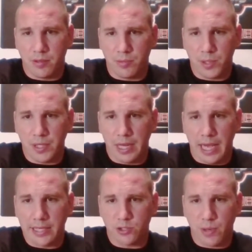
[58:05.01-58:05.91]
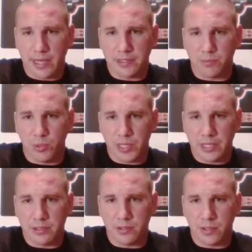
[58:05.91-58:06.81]
But I tried to bring
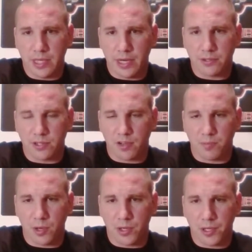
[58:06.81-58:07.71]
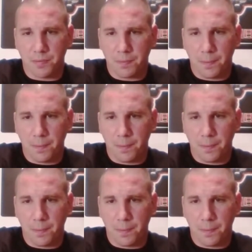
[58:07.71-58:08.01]
it to the airsoft market.